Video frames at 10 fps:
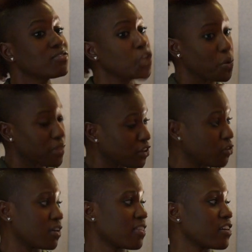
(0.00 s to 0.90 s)
know that
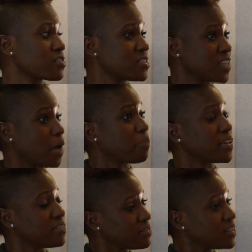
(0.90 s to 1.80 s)
you're there to dep
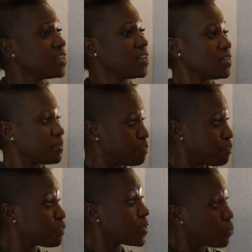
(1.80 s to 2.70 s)
and you walk
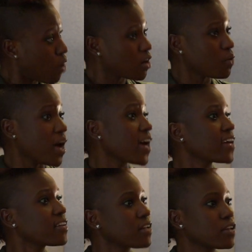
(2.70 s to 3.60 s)
away. And you walk away,
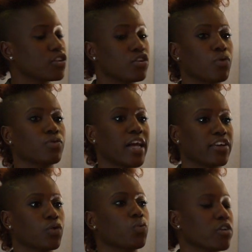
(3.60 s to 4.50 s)
mm-hmm. and you know, let
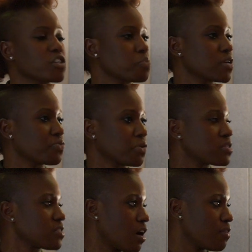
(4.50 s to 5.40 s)
your work speak for
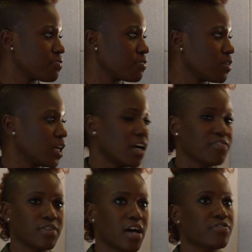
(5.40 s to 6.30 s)
itself. And
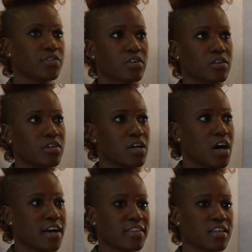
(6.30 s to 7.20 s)
I've never,
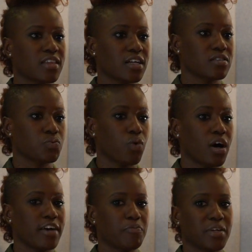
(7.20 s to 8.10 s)
I think that's
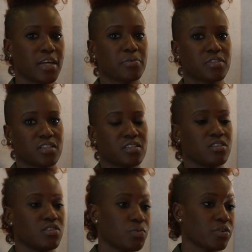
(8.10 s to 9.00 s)
why I've been able to
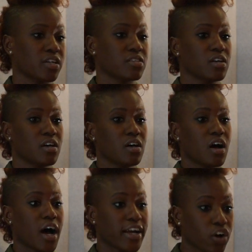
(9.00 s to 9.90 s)
continue to work is
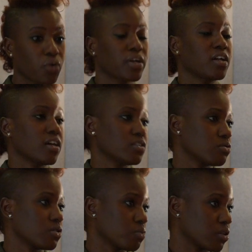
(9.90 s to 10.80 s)
I go in and I do
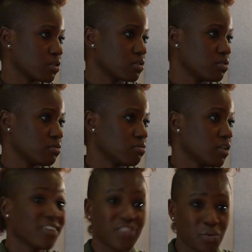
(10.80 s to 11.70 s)
good work.
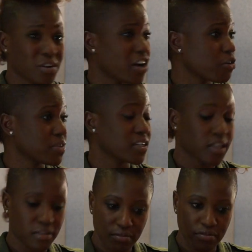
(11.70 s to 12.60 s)
Right. If you don't want to hire me
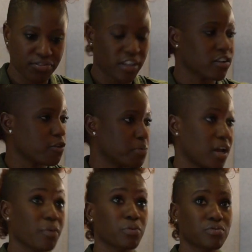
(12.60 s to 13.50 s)
again, fair enough, but
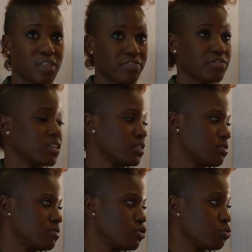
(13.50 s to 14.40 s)
I will definitely
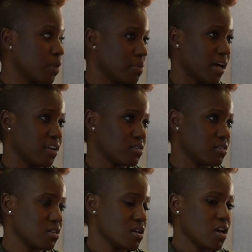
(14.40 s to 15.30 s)
do my
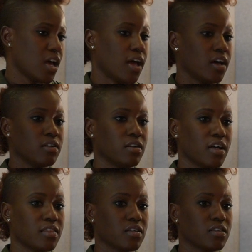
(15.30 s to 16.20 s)
best. And
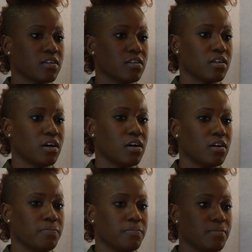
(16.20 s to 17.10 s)
I think that
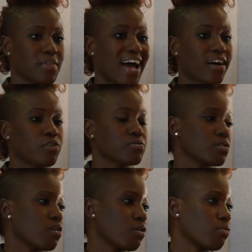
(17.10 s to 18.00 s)
um, that goes a
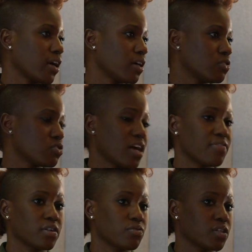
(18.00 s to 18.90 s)
long way, just
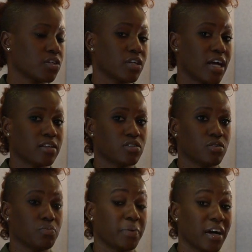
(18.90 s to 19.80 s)
having a really good
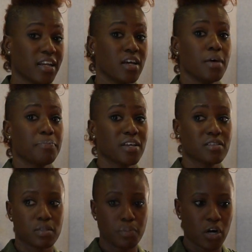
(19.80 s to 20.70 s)
attitude, but being
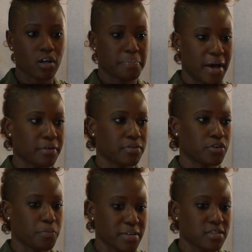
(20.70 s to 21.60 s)
smart about
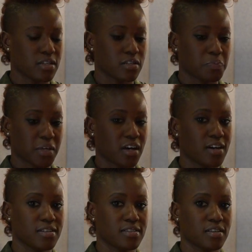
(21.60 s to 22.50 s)
your business
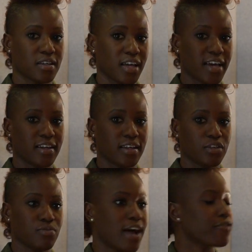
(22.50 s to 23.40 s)
because, again,
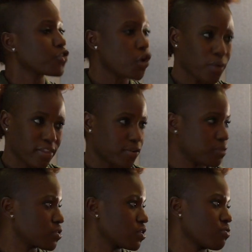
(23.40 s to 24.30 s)
you never know when the
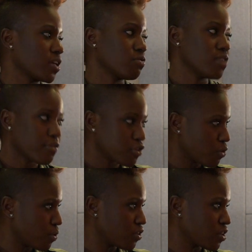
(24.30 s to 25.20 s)
phone's going to ring. You never
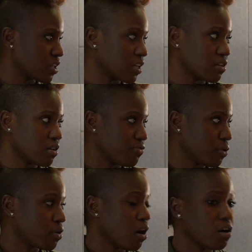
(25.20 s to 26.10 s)
know when you're going to get a
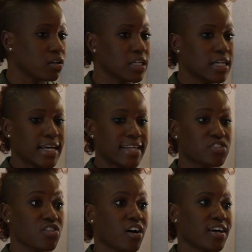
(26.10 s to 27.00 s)
phone call.
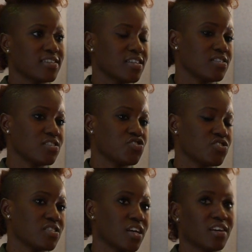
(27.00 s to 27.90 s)
It's not as easy as
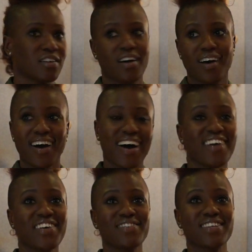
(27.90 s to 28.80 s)
just saying,
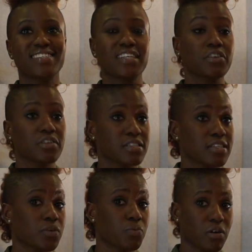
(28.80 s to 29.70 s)
I want to be a singer. It's
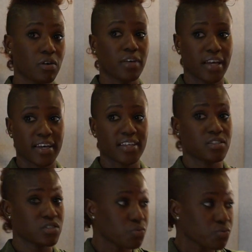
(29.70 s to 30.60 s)
like, well, okay, it's a